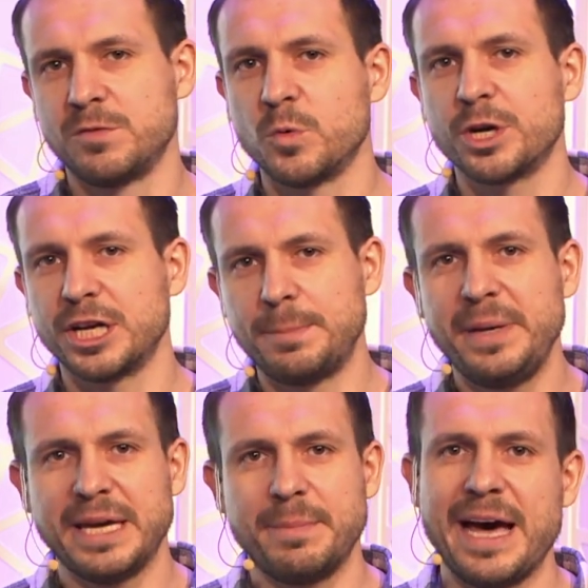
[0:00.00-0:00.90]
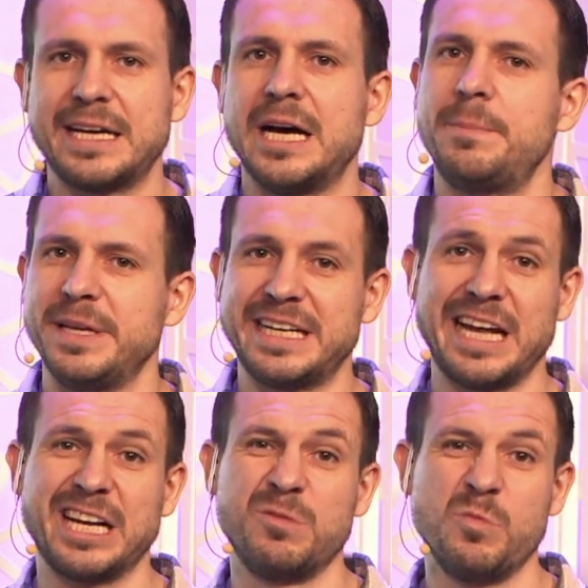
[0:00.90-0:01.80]
and we're going to pick back up and
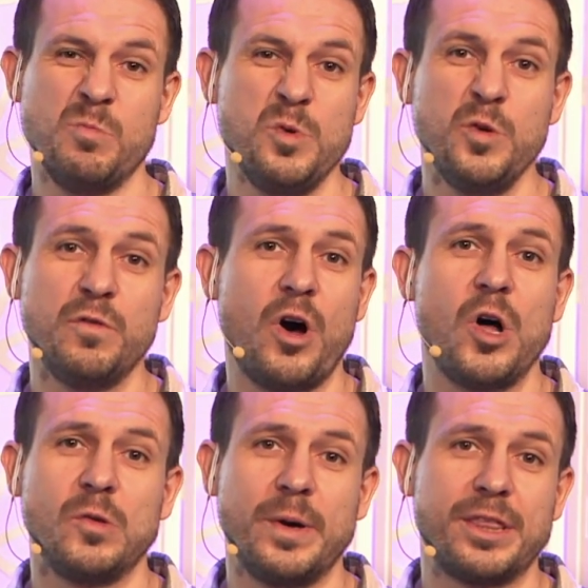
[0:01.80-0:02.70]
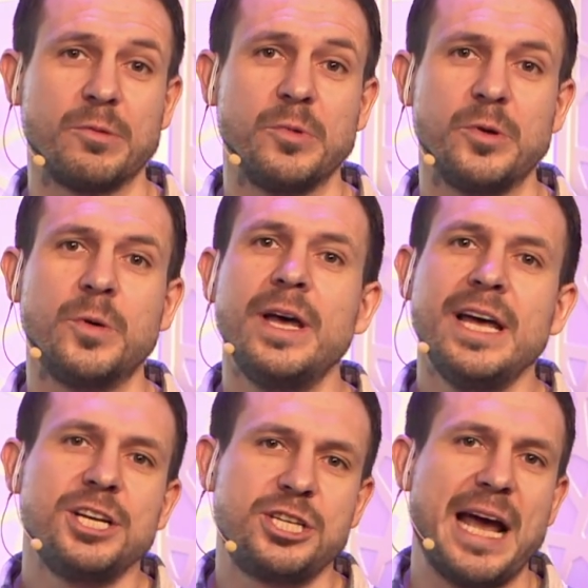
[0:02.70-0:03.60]
kind of move all the way through
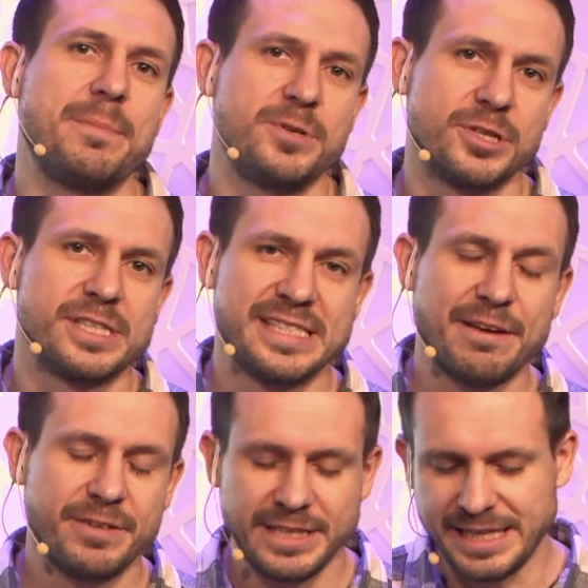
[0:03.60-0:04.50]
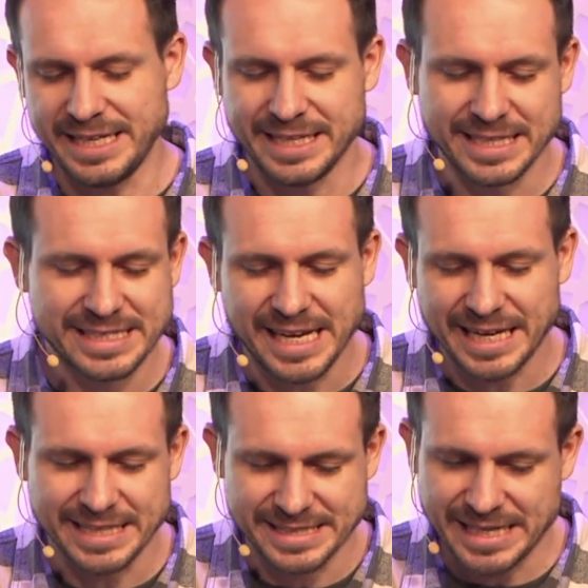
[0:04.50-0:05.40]
chapter 7 in 2
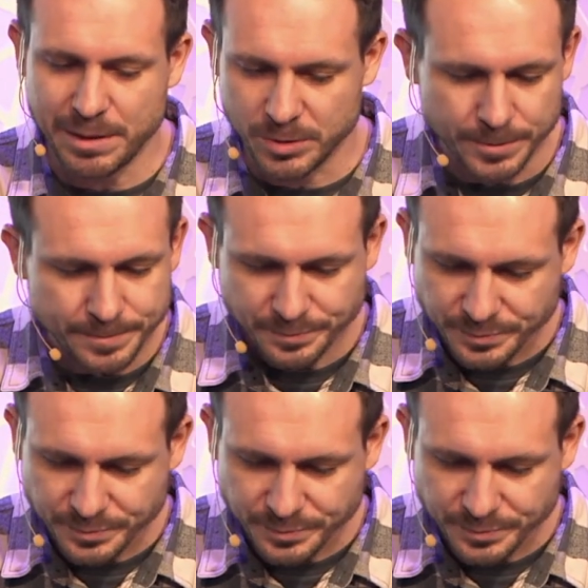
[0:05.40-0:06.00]
Samuel.